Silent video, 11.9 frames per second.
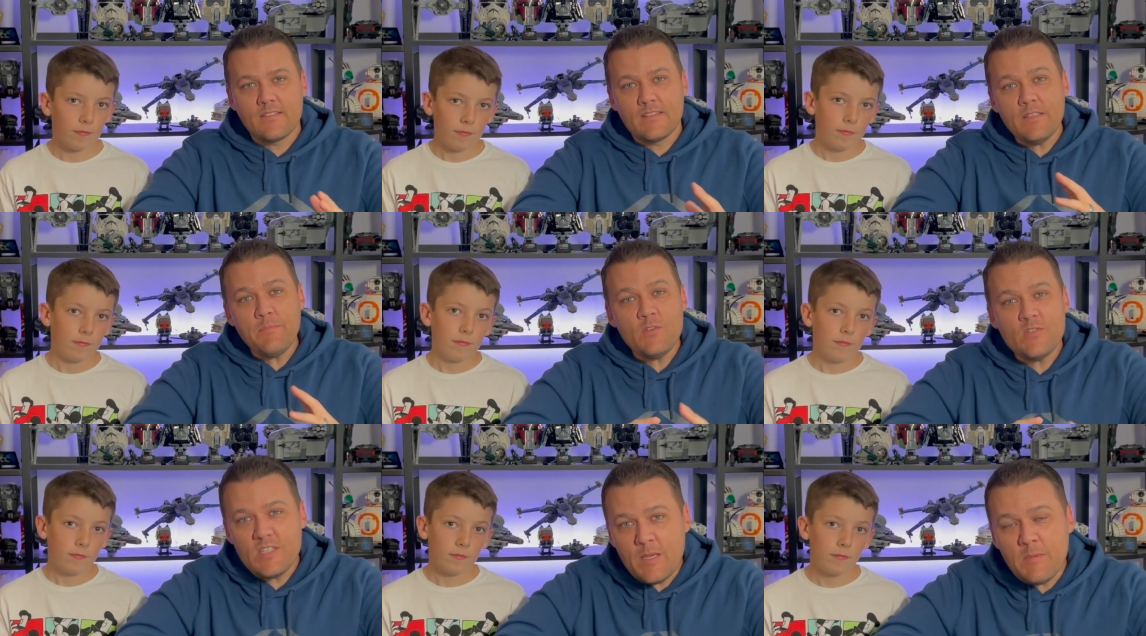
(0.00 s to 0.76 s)
Speaker 1: the
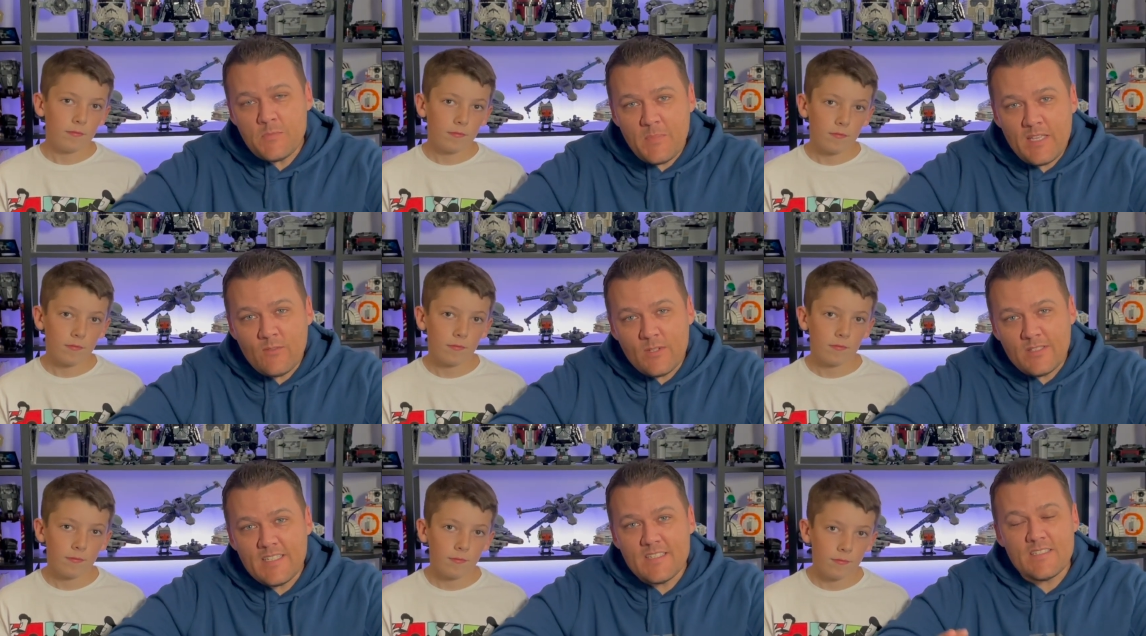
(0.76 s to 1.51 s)
museum is being
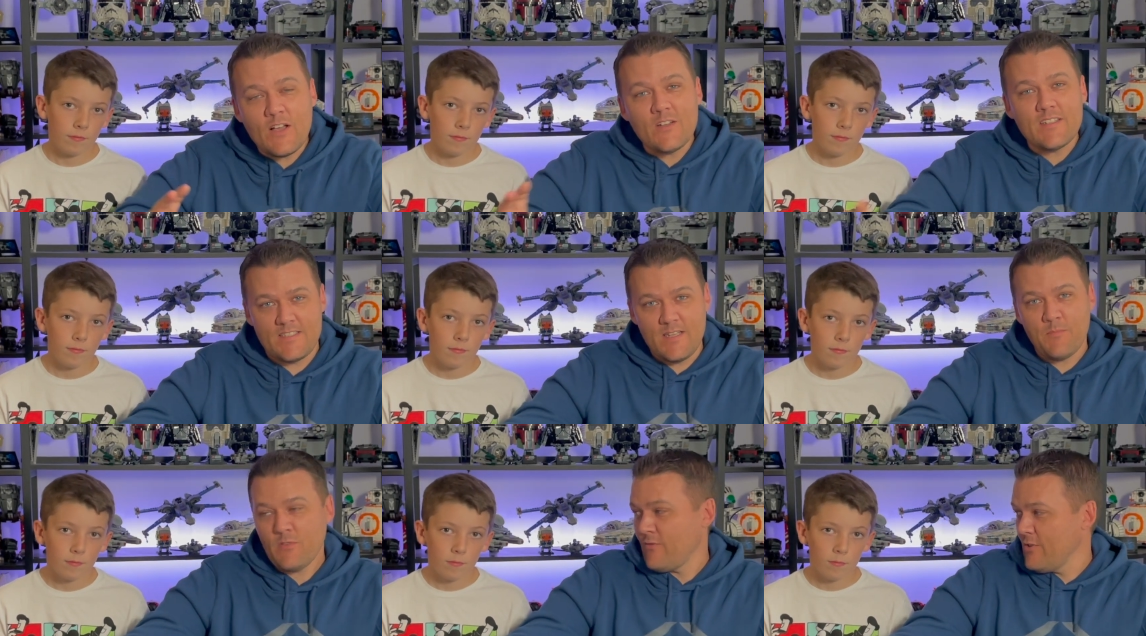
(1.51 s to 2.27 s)
released on
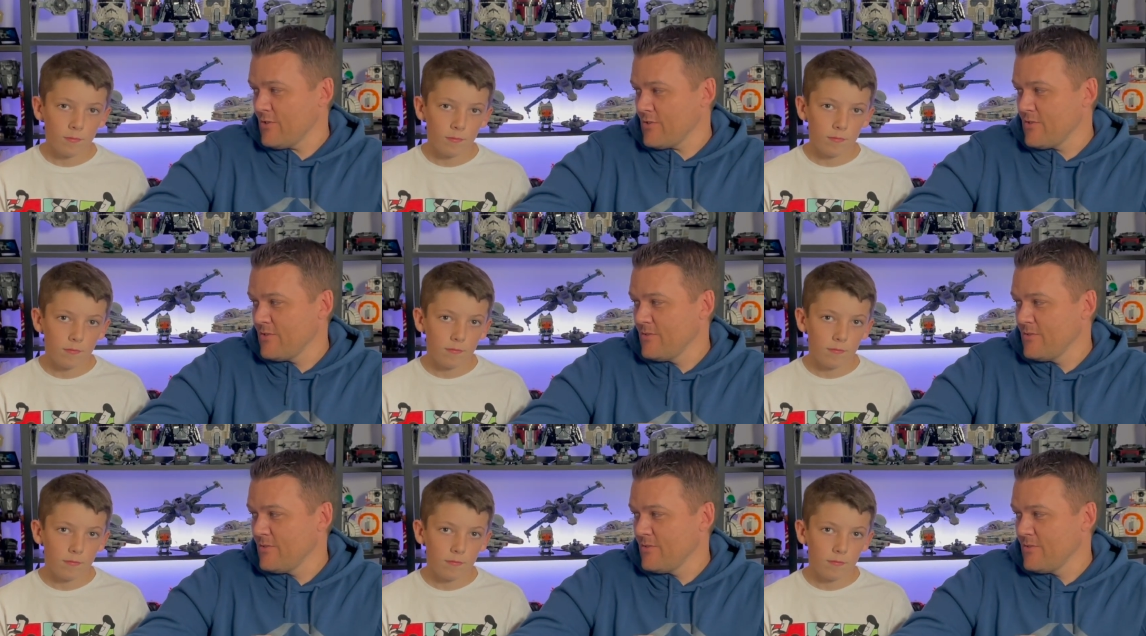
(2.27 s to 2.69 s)
December 1st.